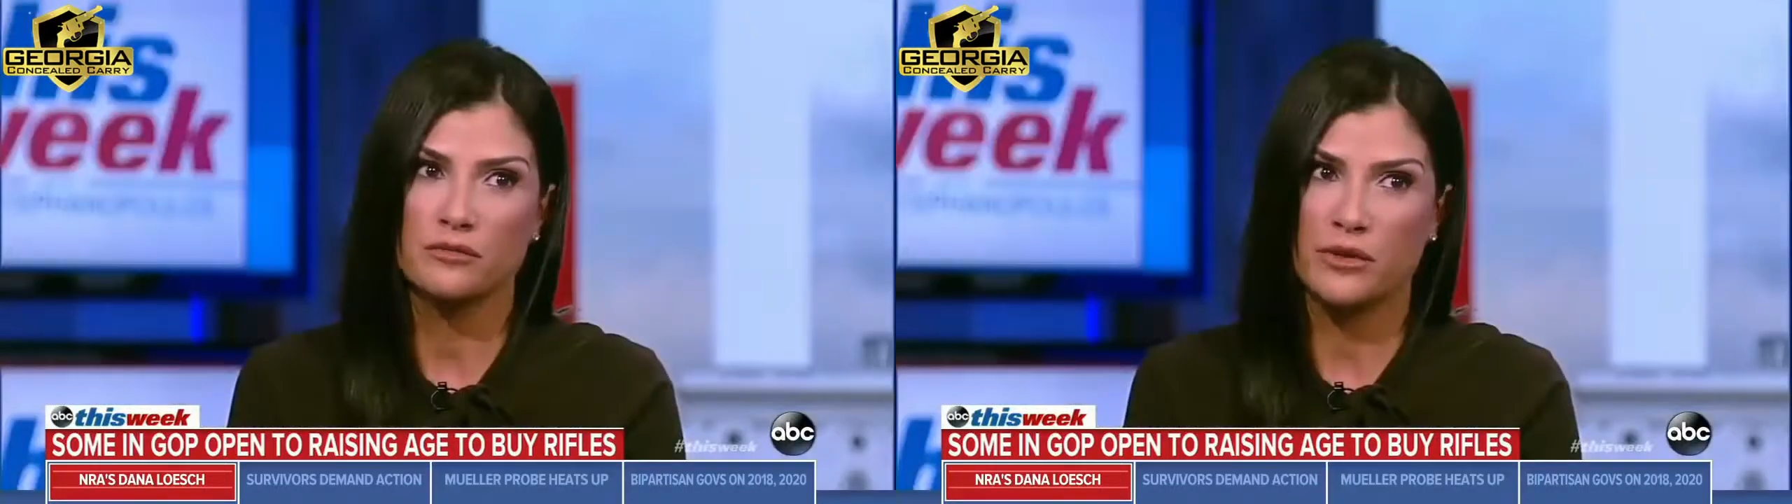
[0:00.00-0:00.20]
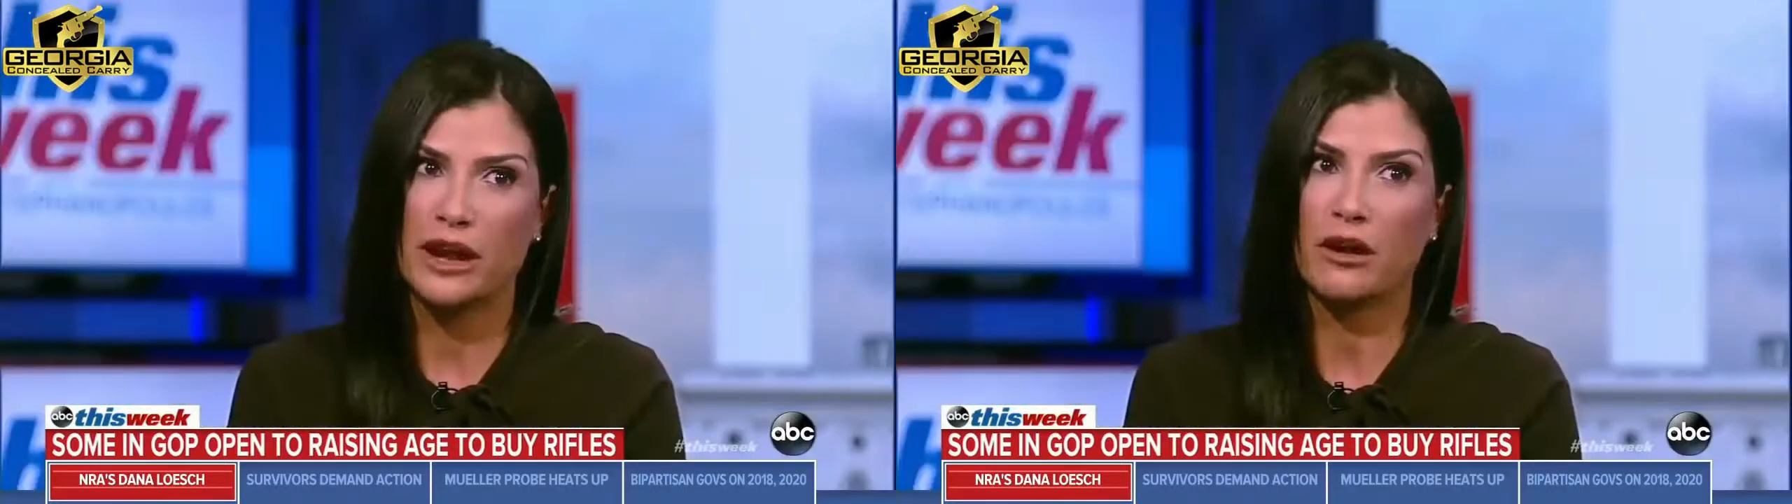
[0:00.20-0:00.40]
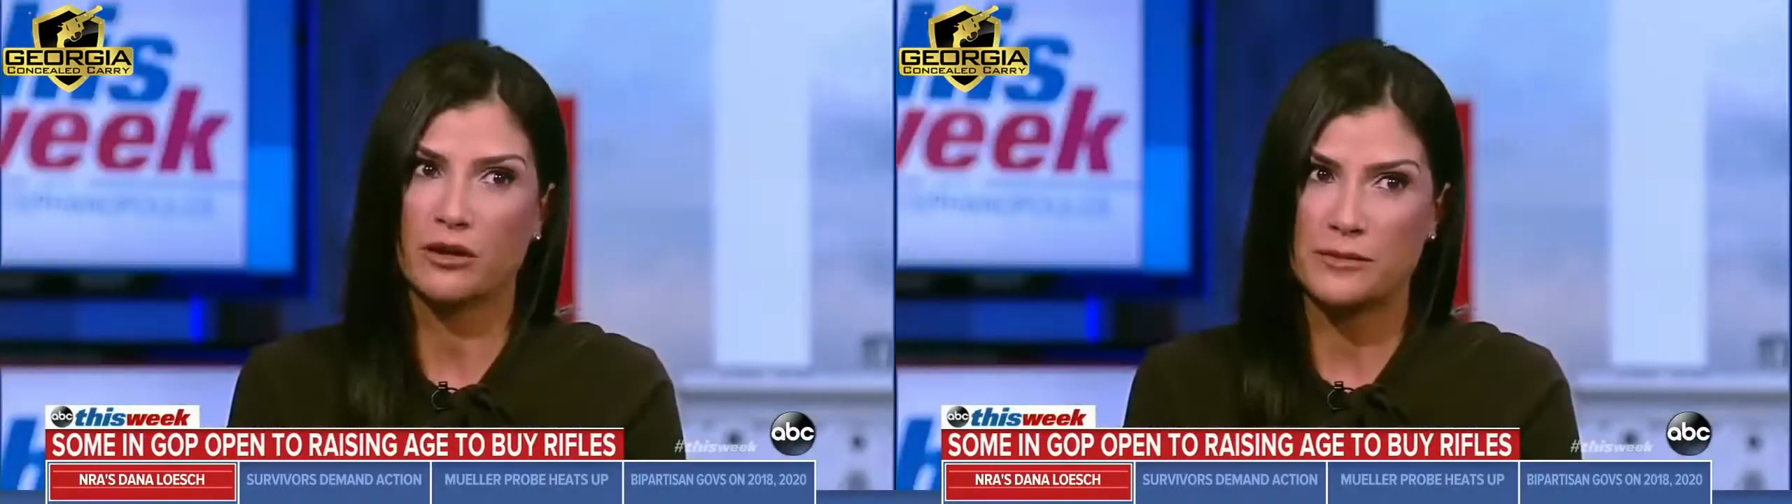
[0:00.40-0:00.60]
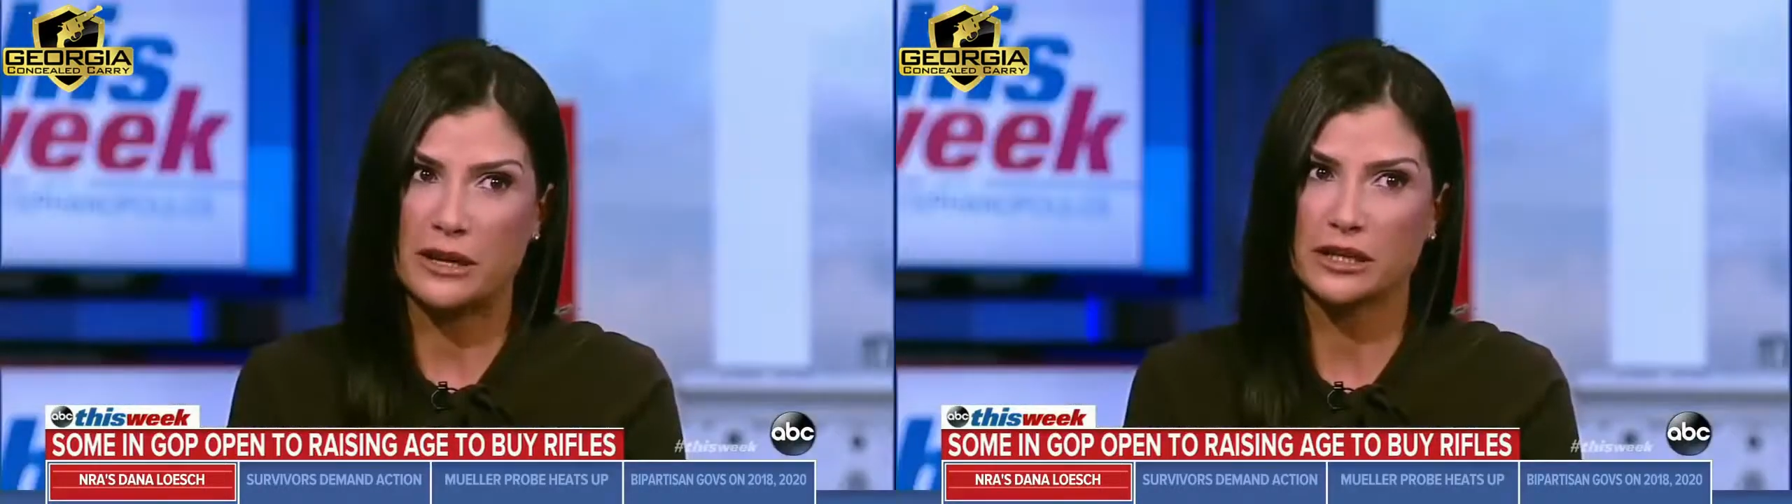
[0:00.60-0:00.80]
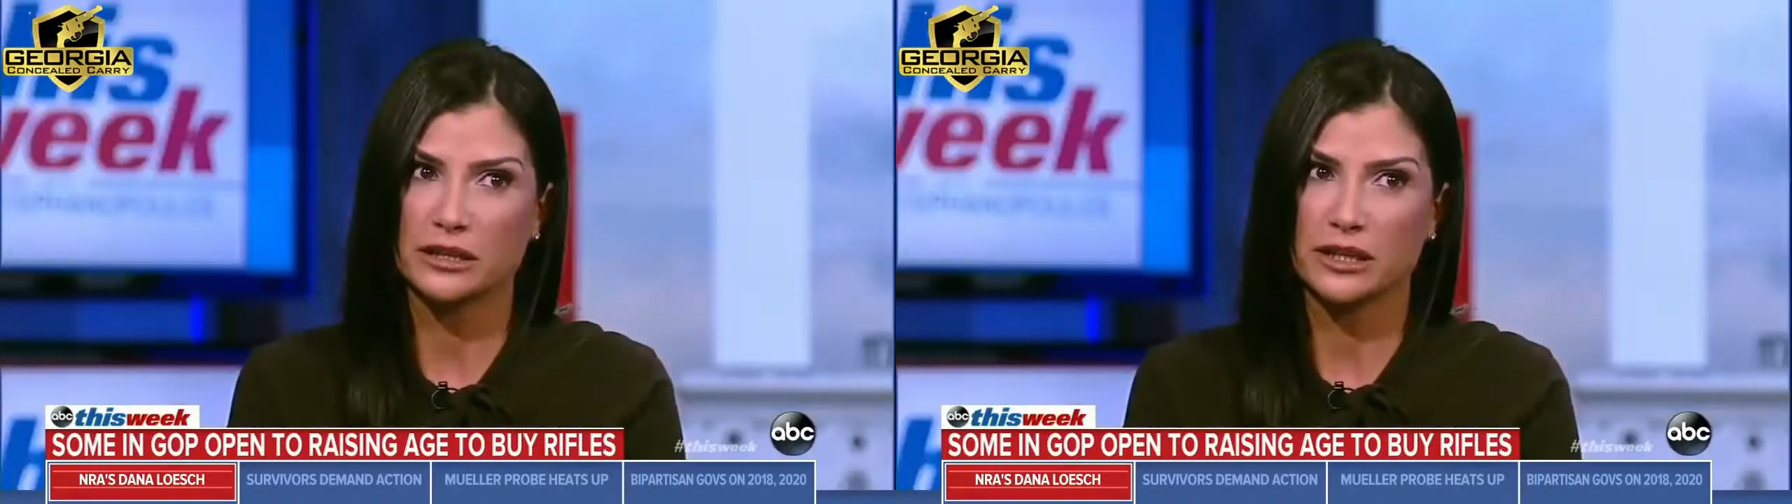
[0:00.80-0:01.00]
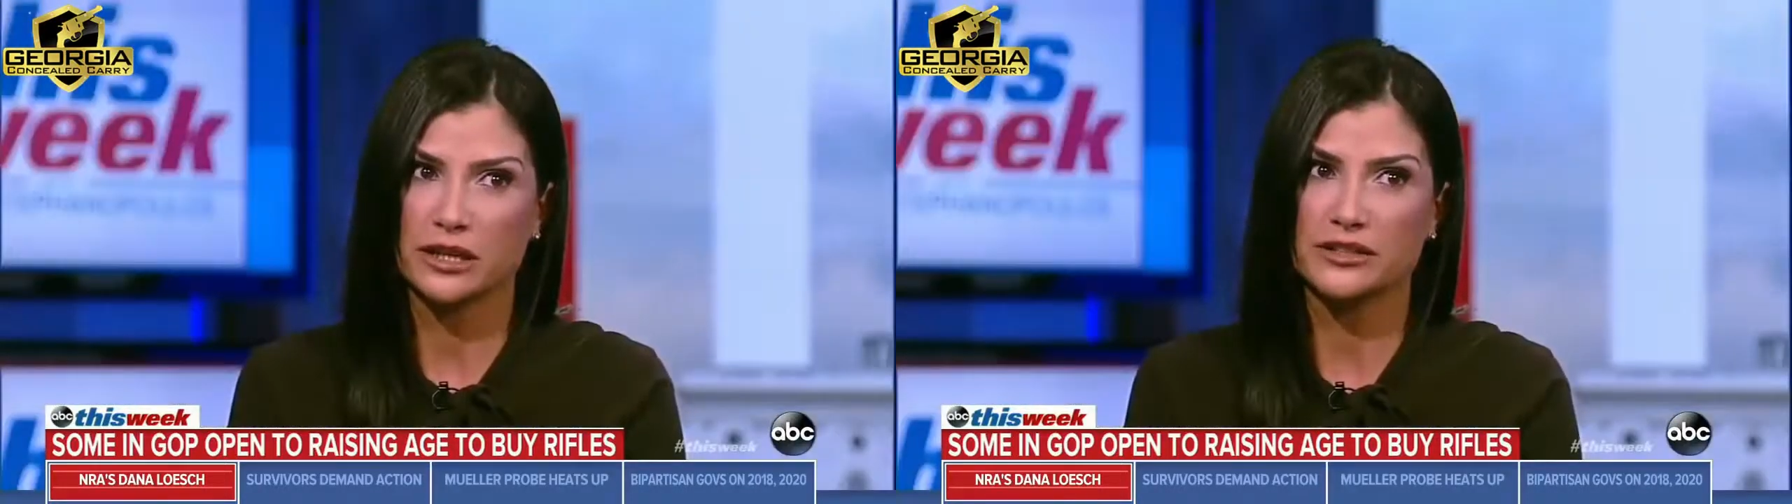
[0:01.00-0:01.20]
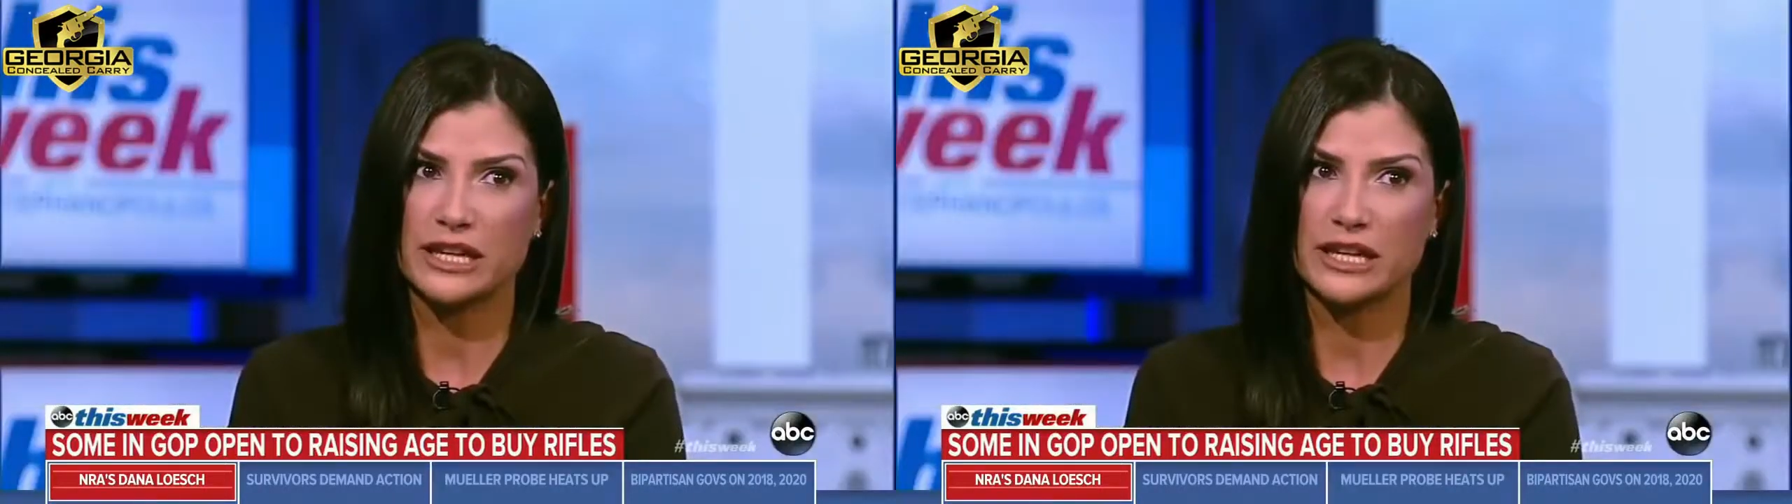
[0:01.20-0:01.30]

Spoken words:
they already made it clear,